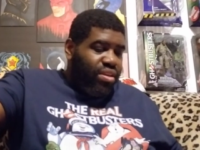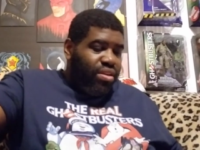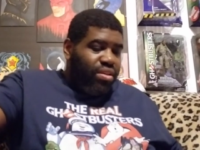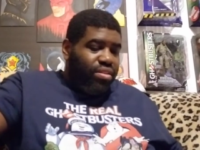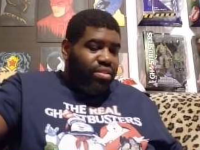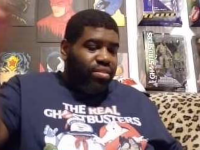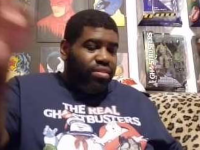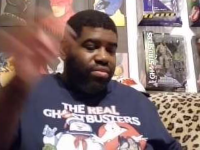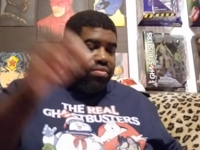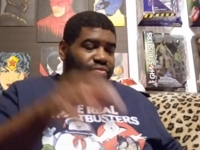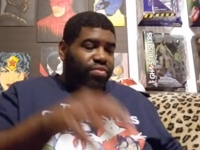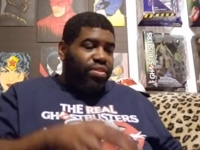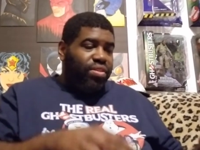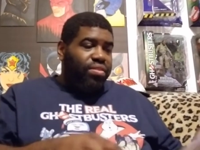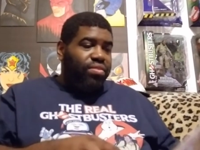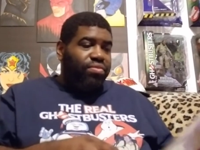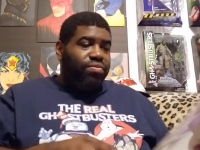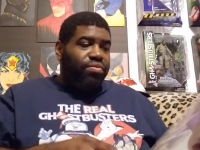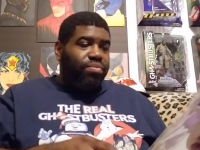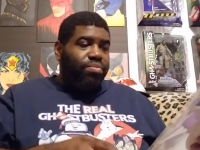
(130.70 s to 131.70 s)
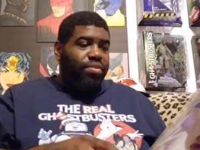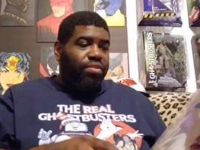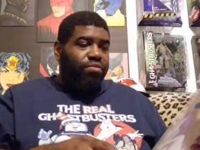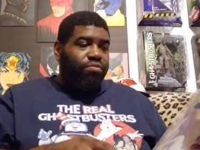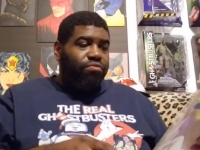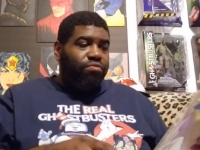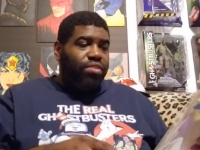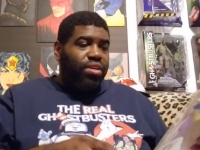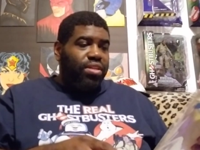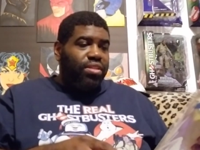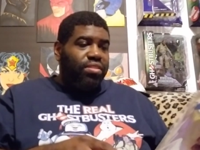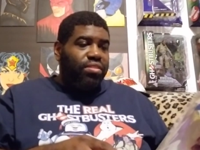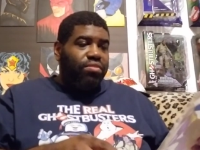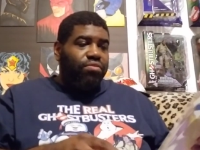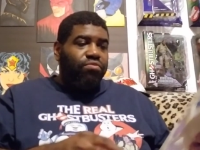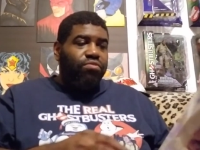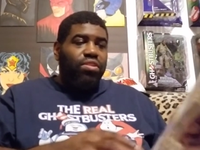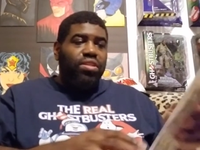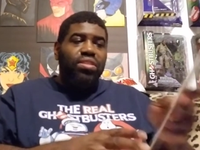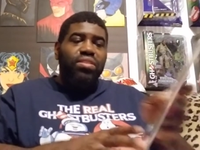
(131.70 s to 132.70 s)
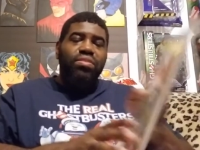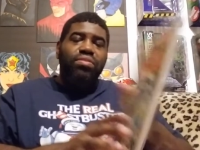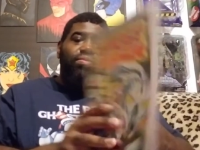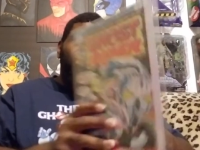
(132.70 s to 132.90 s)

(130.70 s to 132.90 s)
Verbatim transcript: And then here's from the regular run,